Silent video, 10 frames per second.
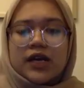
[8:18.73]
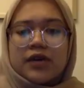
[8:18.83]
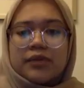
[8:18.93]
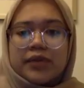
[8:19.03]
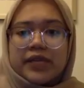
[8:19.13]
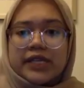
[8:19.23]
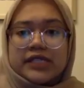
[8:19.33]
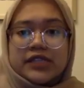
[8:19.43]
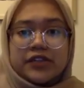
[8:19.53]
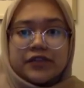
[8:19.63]
Mean is
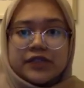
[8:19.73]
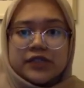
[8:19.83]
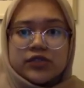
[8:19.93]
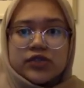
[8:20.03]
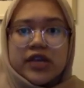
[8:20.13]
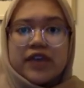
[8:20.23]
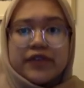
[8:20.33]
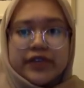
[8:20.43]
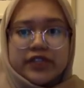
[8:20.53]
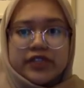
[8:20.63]
referred to the
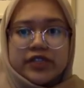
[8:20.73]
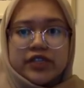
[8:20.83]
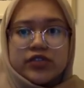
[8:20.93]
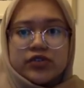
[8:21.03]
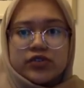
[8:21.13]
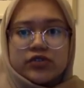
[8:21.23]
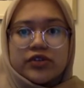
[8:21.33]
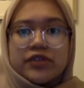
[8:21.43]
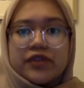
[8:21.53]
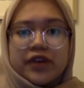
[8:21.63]
average that used to
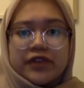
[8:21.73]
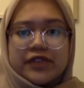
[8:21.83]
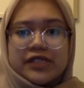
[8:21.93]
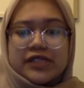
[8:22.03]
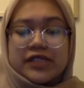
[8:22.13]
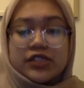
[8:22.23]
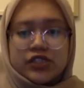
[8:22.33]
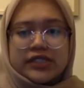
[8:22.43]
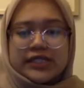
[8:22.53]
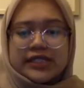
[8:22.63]
derive the central
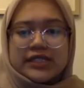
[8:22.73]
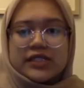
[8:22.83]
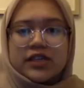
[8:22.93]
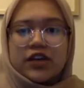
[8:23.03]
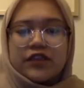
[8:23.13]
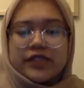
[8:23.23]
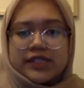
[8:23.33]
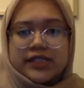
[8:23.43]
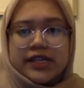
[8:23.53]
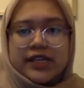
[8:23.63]
tendency of
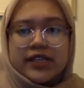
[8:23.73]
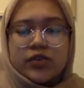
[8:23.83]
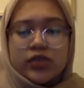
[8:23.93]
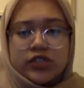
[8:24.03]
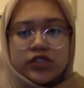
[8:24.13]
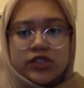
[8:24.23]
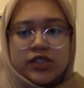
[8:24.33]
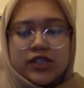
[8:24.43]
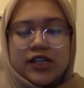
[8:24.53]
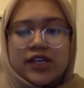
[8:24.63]
data in question.
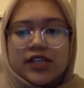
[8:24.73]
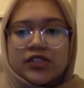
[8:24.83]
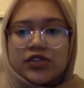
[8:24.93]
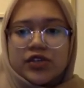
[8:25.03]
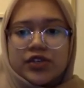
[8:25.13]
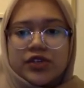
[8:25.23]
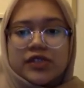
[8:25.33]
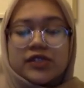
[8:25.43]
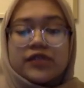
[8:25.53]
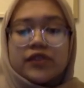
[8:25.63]
So here is the
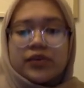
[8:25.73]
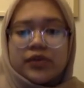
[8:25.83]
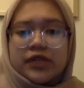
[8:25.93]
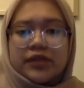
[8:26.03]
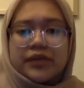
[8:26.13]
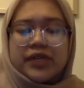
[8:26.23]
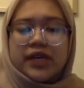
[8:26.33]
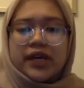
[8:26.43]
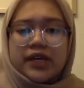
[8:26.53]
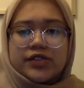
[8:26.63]
formula.
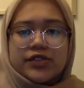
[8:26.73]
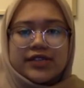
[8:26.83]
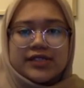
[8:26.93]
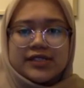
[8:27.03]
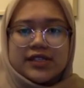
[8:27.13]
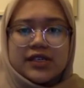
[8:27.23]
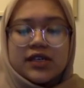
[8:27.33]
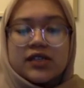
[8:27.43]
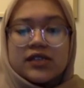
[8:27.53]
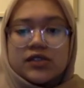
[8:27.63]
As you can see,
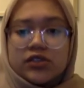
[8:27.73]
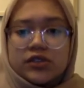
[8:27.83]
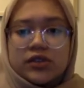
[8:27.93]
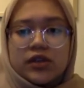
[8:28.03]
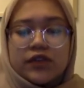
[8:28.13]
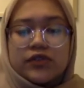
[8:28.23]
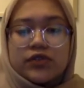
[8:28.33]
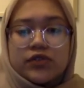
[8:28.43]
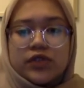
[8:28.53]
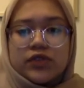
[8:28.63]
the total of
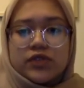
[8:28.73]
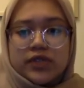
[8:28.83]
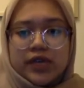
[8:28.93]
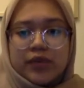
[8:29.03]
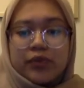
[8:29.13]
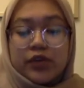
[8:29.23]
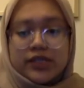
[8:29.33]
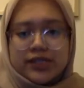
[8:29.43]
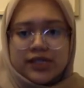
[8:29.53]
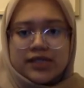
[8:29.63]

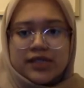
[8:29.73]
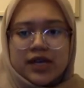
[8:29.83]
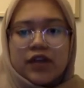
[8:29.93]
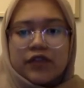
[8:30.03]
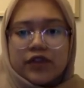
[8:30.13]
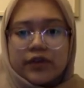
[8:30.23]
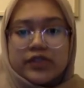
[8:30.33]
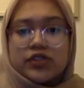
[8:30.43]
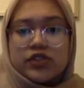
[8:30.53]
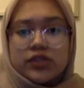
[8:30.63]
2009.6 are from the
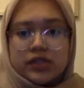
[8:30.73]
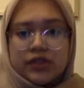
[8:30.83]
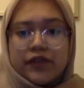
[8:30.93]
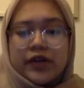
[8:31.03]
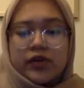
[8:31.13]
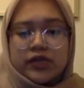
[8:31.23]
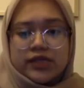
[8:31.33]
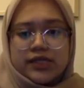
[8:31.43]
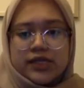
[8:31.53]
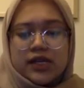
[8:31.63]
total
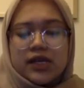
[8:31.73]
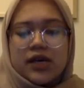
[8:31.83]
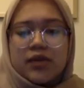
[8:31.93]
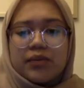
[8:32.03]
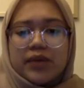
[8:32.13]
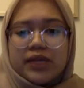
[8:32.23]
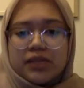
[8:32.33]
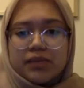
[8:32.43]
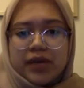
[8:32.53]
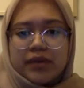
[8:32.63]
frequency
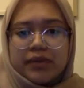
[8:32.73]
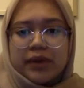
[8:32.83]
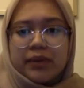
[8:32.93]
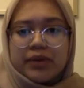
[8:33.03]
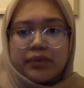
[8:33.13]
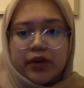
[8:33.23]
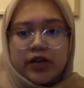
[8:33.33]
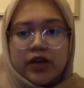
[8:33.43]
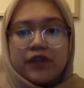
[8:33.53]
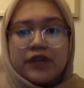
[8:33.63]
multiplied by midpoint
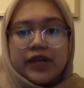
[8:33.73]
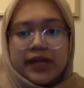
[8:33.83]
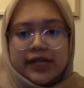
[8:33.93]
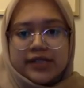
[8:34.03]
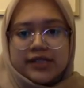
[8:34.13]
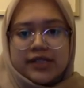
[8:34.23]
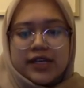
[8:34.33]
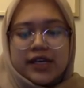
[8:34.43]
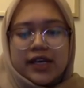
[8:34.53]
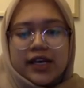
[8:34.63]
of a class
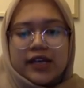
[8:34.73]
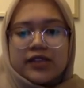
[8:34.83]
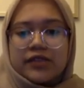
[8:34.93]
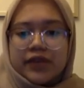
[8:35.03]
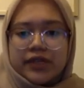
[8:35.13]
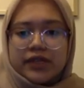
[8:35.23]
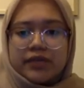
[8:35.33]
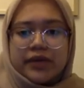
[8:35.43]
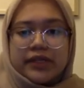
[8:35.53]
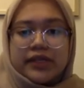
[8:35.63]
and divided by
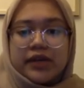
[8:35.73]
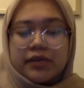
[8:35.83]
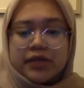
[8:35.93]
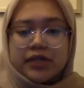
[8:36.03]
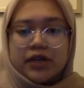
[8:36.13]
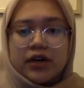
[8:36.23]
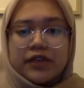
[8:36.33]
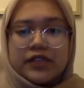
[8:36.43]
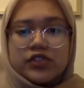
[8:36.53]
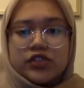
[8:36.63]
the number of
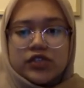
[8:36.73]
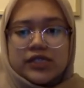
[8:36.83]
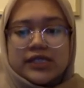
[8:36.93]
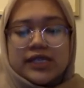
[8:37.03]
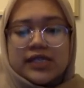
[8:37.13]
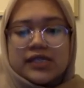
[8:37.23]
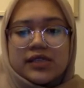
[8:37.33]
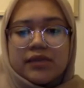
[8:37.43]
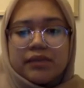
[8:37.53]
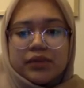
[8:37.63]
entries in the
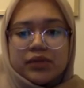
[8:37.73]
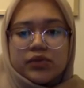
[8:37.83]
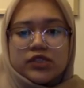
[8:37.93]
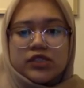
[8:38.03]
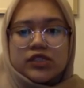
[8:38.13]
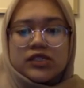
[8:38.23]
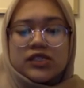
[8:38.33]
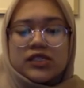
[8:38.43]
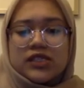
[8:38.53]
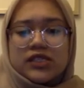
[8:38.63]
sample, which is
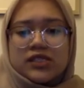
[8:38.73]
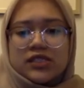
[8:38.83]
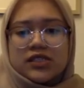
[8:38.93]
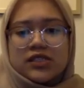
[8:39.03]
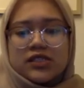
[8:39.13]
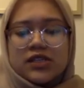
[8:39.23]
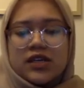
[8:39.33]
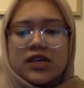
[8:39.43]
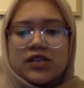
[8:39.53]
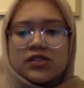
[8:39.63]
36.
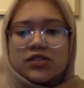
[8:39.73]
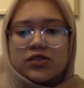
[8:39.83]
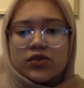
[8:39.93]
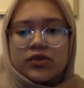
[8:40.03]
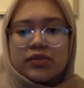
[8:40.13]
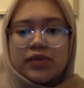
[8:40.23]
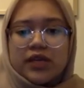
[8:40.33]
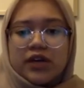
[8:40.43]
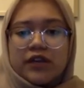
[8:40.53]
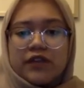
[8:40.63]
So the mean
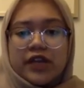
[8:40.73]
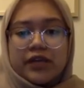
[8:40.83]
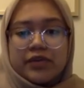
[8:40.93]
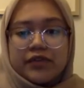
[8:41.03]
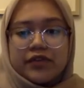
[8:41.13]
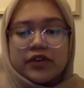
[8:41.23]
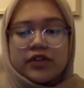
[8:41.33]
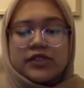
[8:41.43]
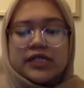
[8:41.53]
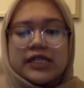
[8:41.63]
of labor force
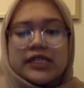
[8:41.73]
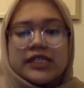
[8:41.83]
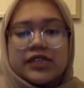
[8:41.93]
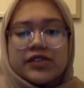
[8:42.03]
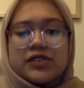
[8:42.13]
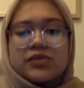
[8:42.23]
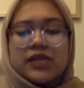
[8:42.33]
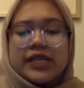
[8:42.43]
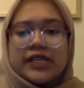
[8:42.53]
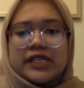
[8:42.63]
in Negeri Sembilan
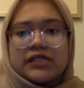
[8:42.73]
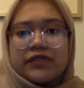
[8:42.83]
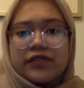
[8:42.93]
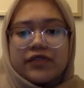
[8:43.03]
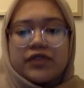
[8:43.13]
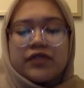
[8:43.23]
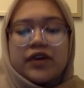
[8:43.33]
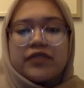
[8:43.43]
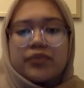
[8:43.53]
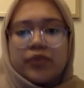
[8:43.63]
is
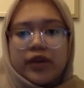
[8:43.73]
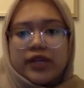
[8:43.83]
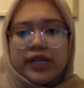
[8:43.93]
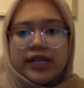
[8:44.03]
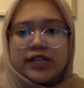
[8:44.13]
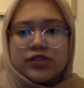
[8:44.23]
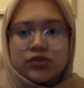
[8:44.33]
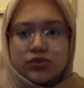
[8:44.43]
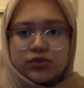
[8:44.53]
55.82.